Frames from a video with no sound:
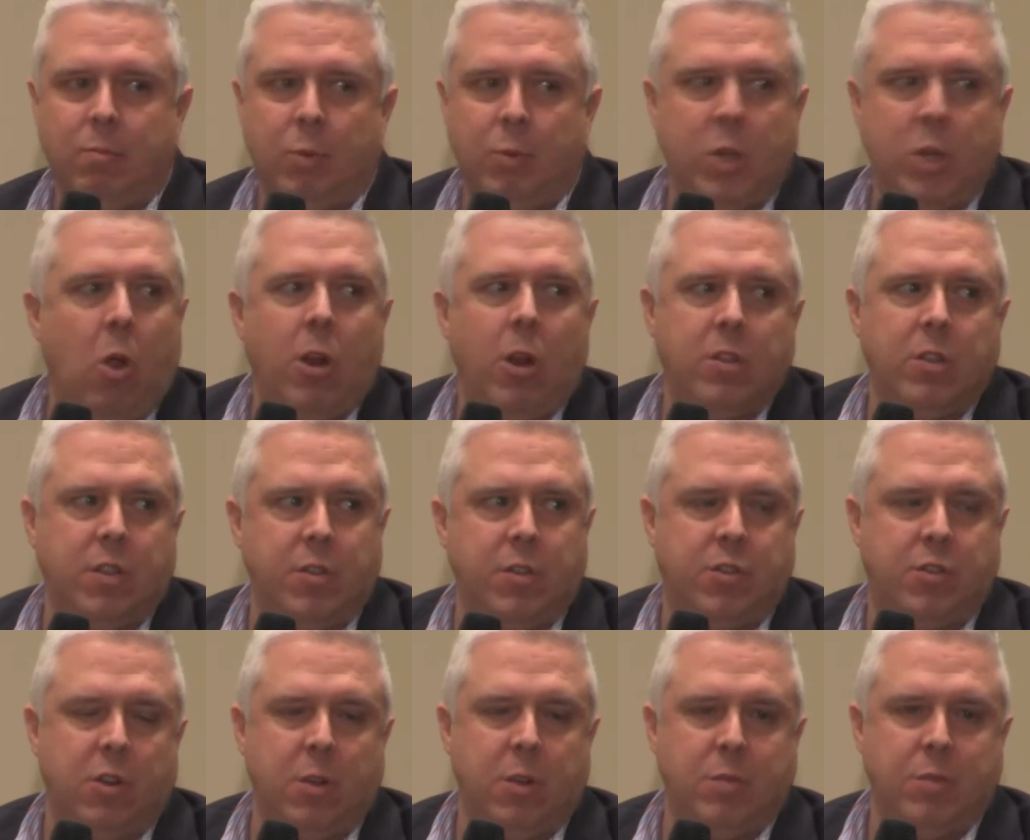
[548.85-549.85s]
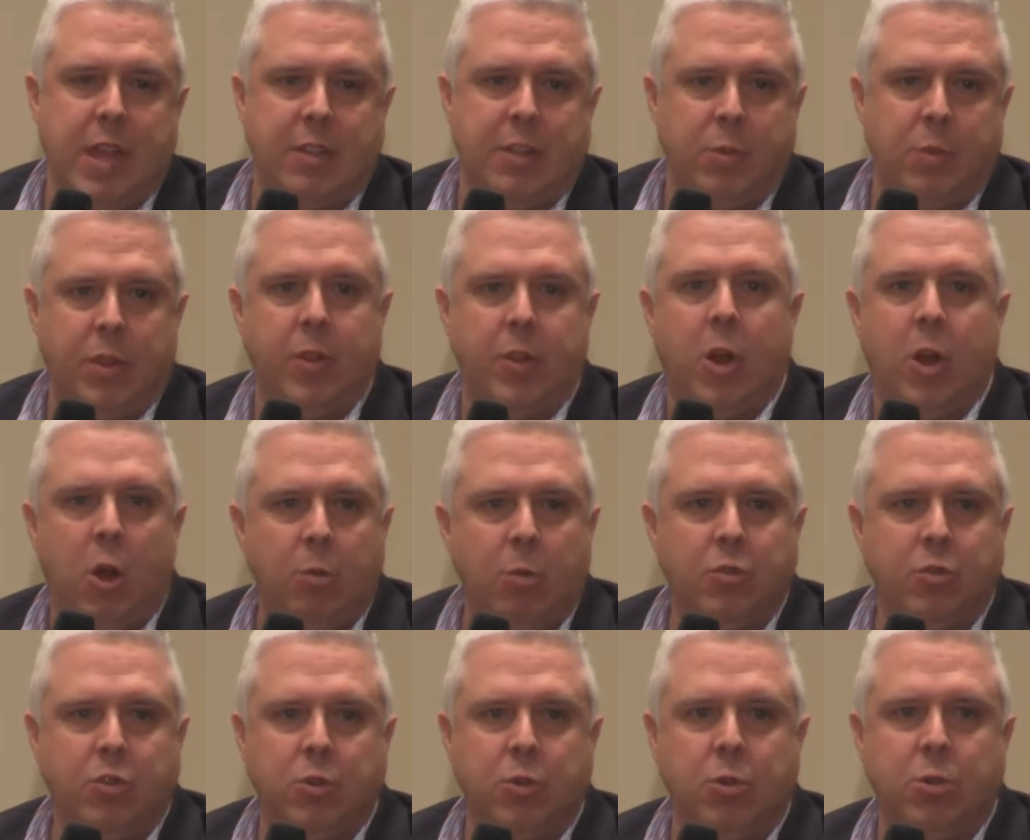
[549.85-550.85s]
regardless of the circumstance, whether they're
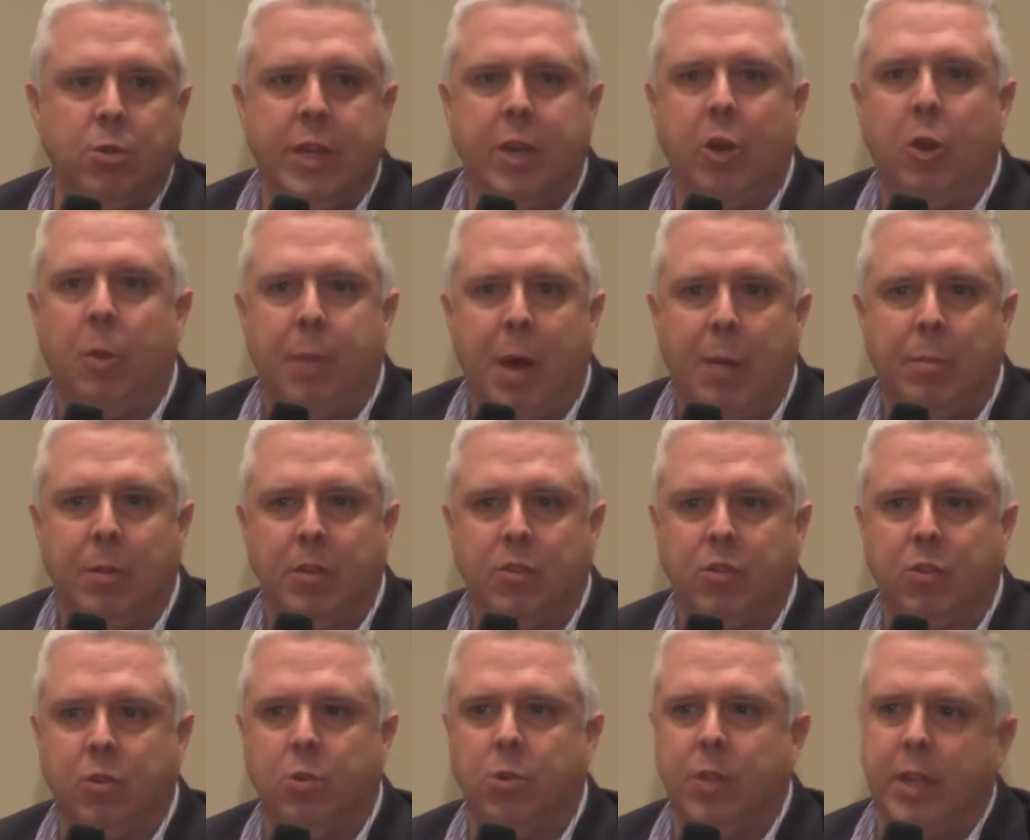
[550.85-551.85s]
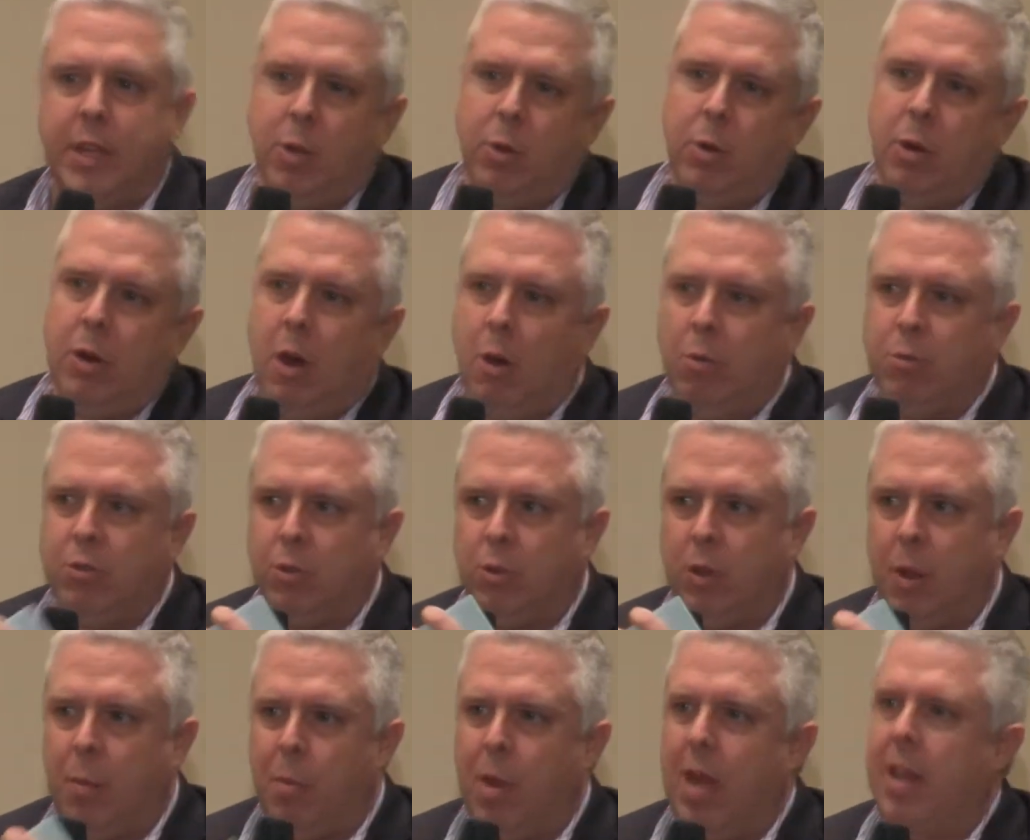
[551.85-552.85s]
homeschooled, they go to public school, they go to a
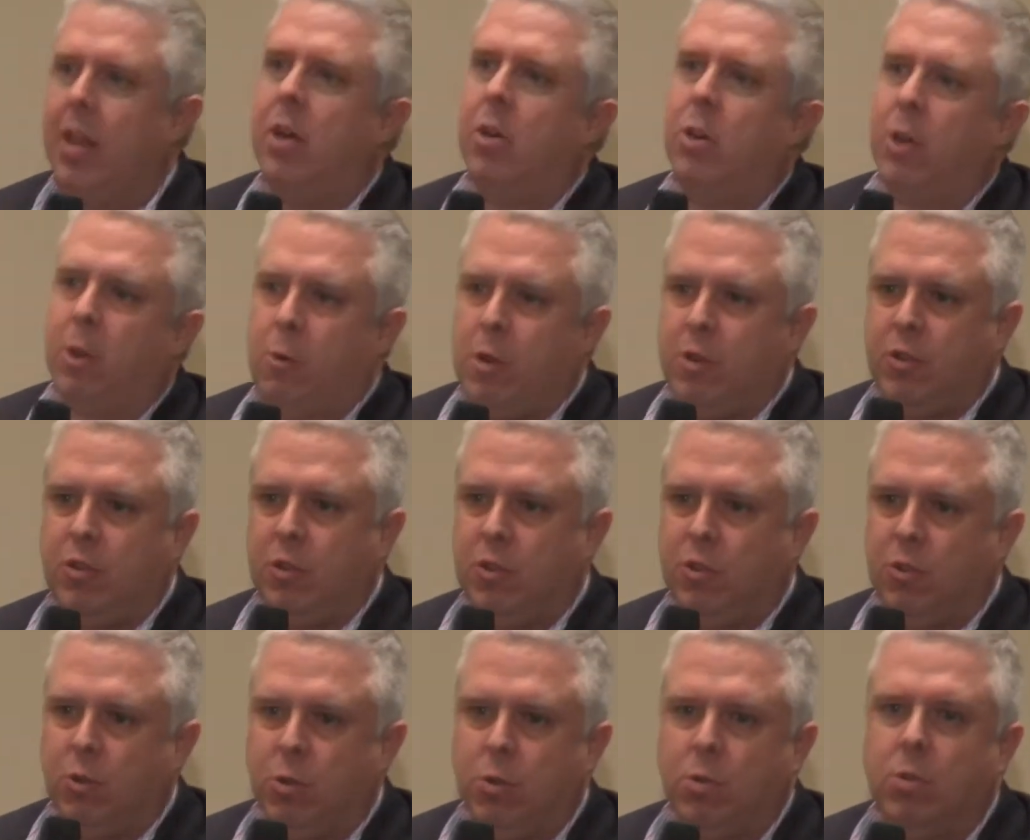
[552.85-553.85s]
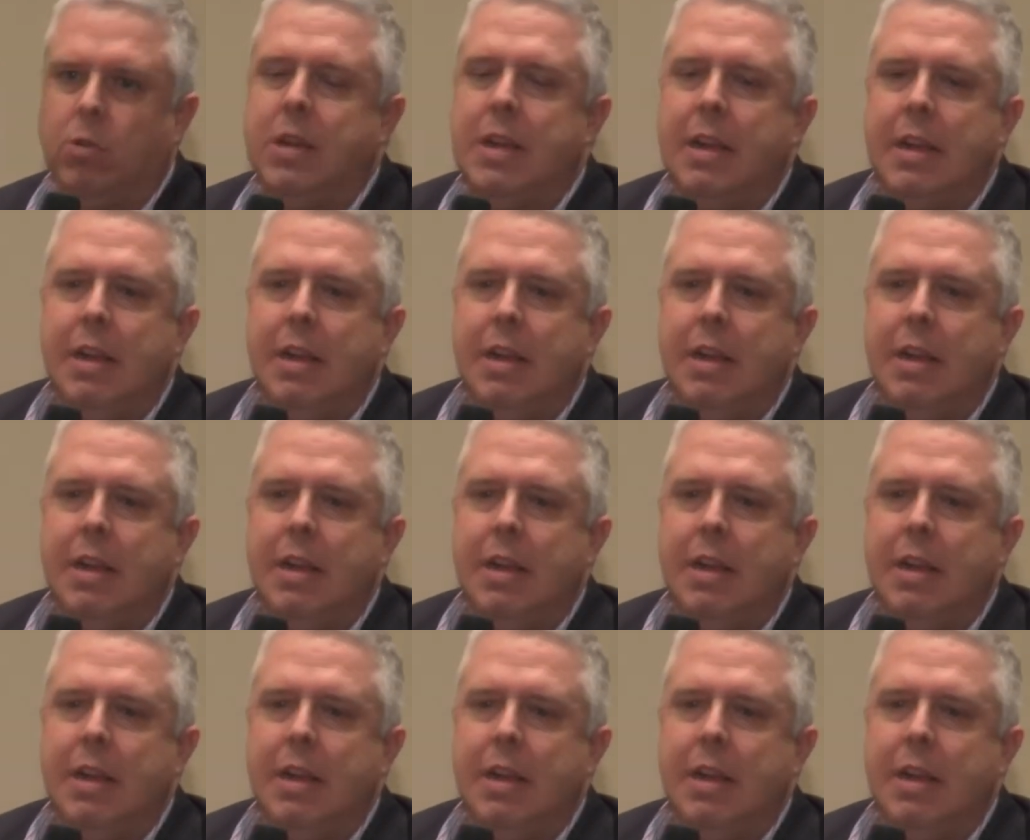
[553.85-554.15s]
homeschool umbrella or a Christian school,